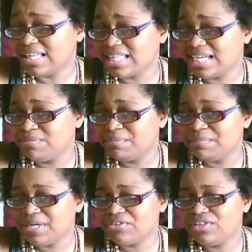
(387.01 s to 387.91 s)
that one
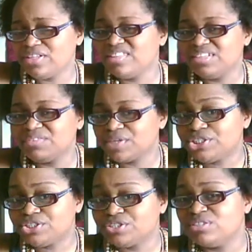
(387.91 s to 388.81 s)
better than the
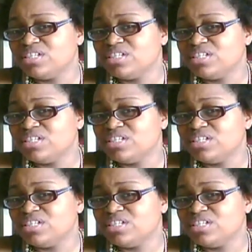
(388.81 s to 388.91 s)
original